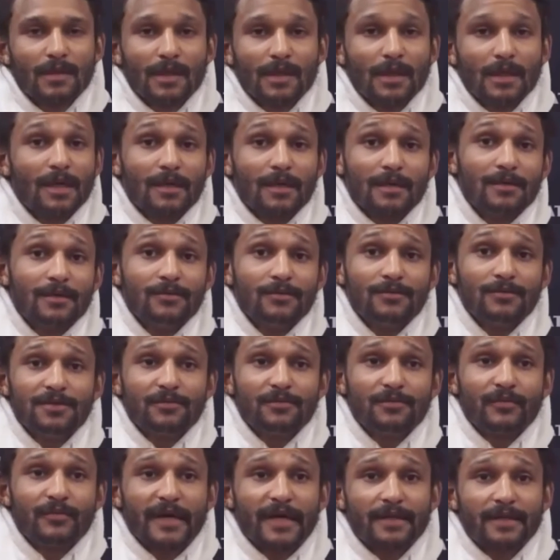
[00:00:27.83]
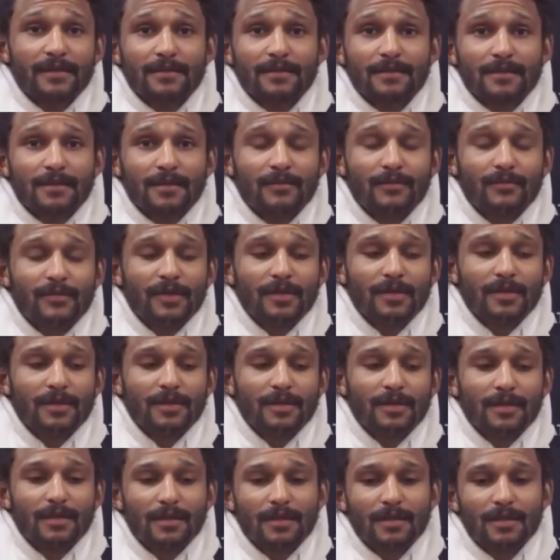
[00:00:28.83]
Yeah, huge impact. I
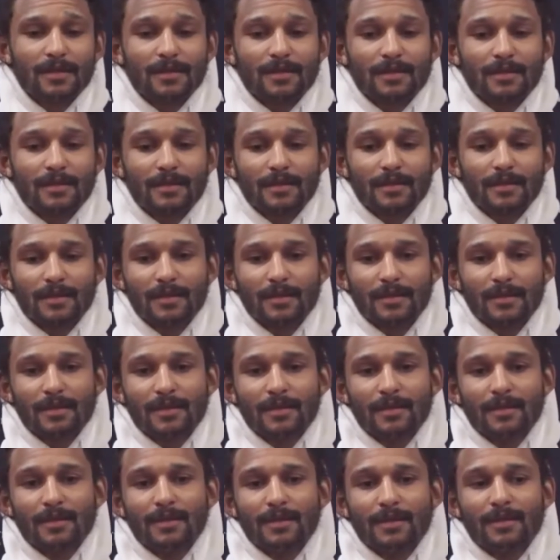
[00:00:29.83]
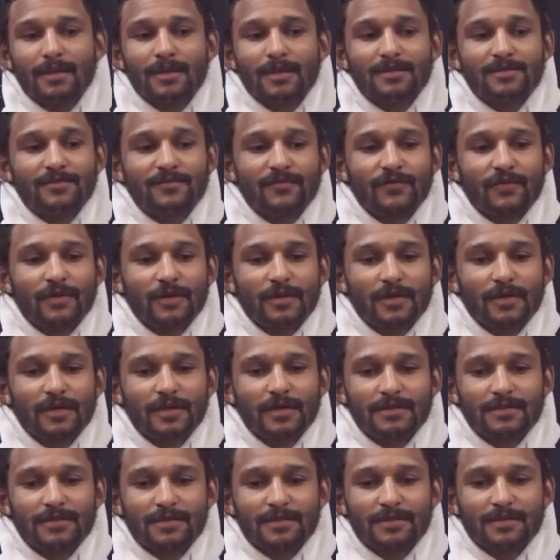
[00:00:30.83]
mean, uh, as far
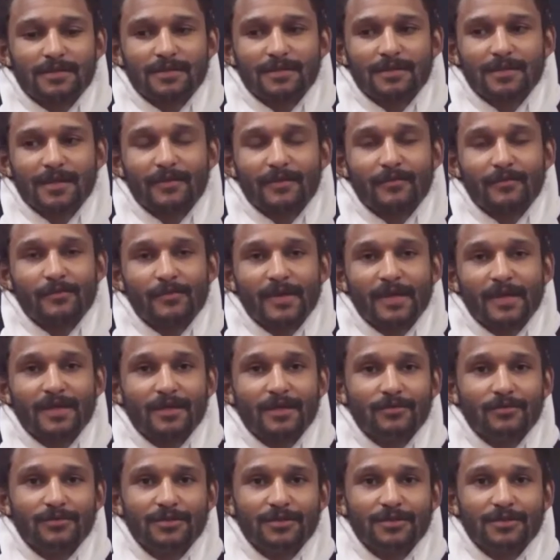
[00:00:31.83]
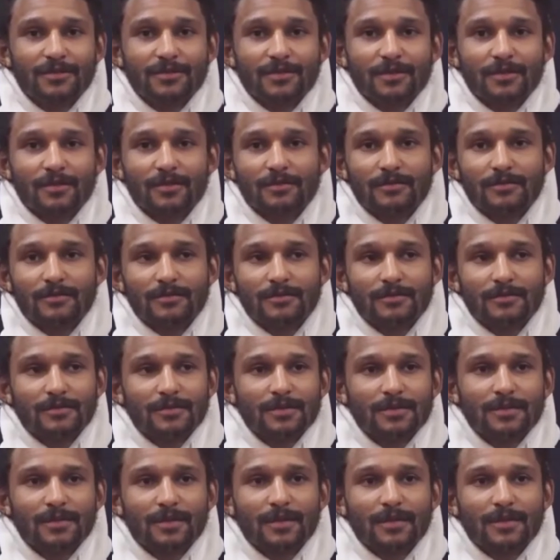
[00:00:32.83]
as MMA coaches go,
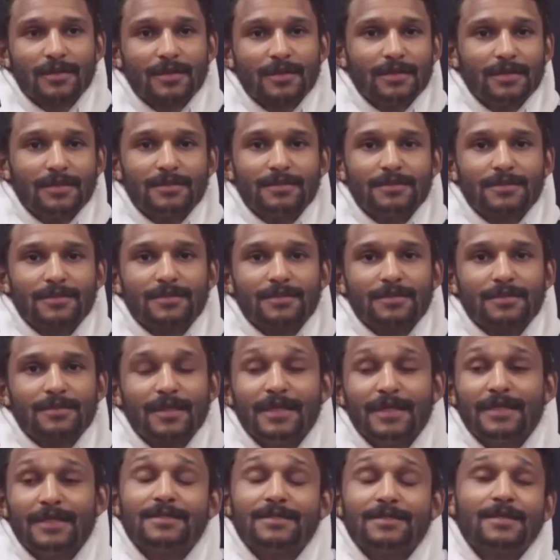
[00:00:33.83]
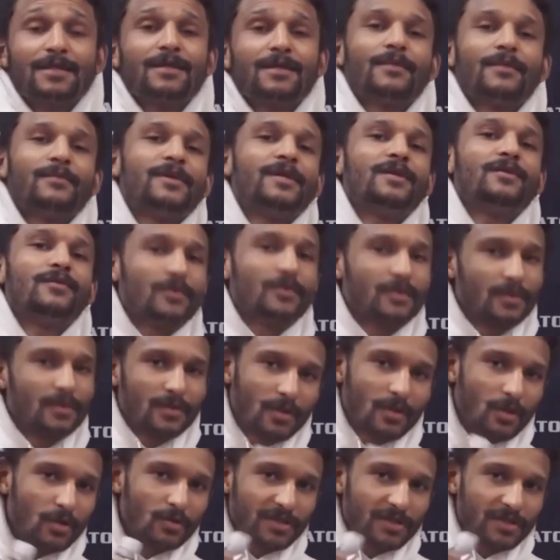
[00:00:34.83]
he's he's the. I mean,
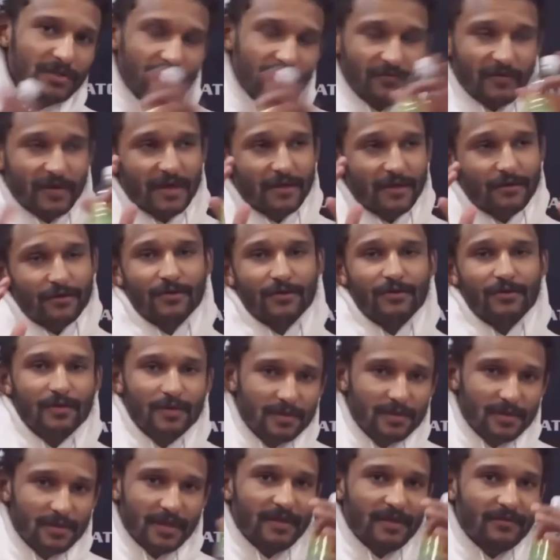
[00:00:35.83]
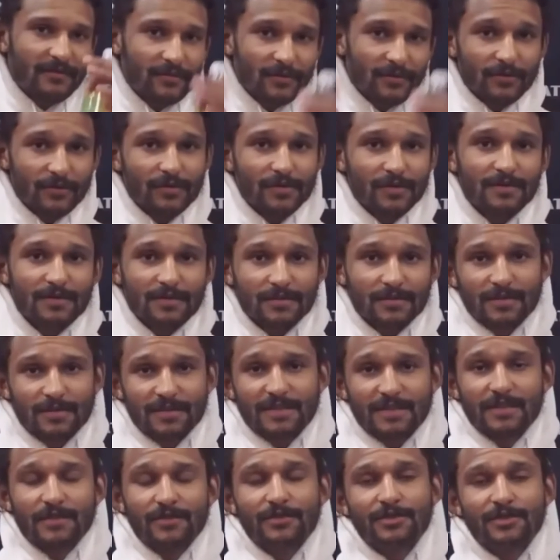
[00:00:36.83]
coach and fighter, you need to have a good
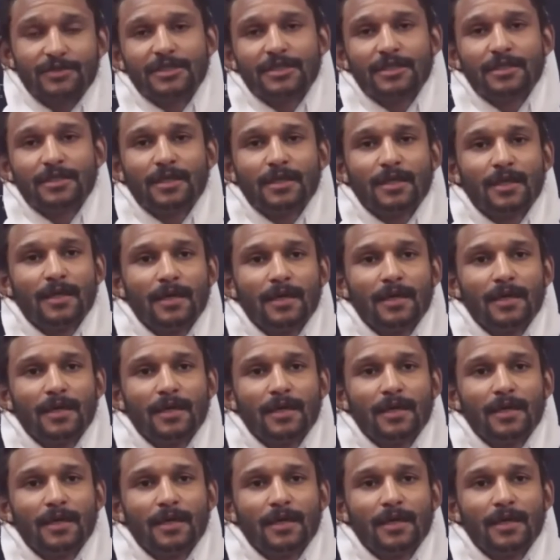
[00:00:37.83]
synergy.